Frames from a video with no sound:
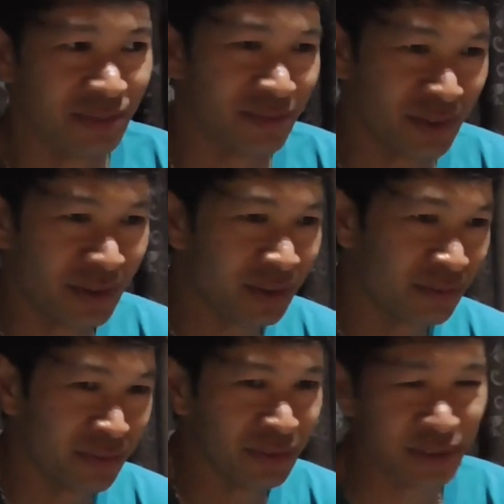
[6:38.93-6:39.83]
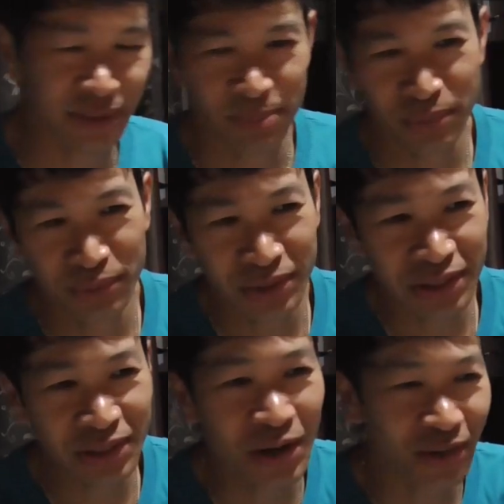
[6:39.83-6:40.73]
frog versus a
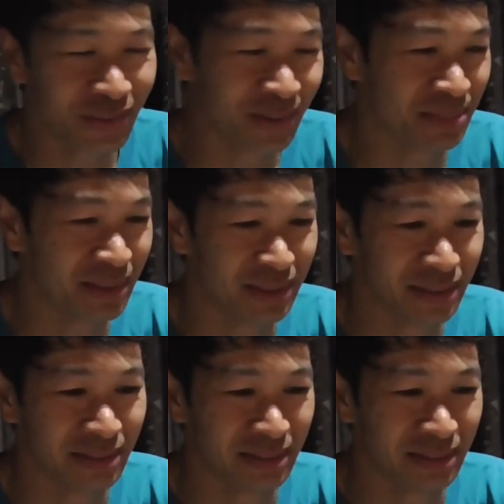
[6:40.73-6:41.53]
pukeko, I mean,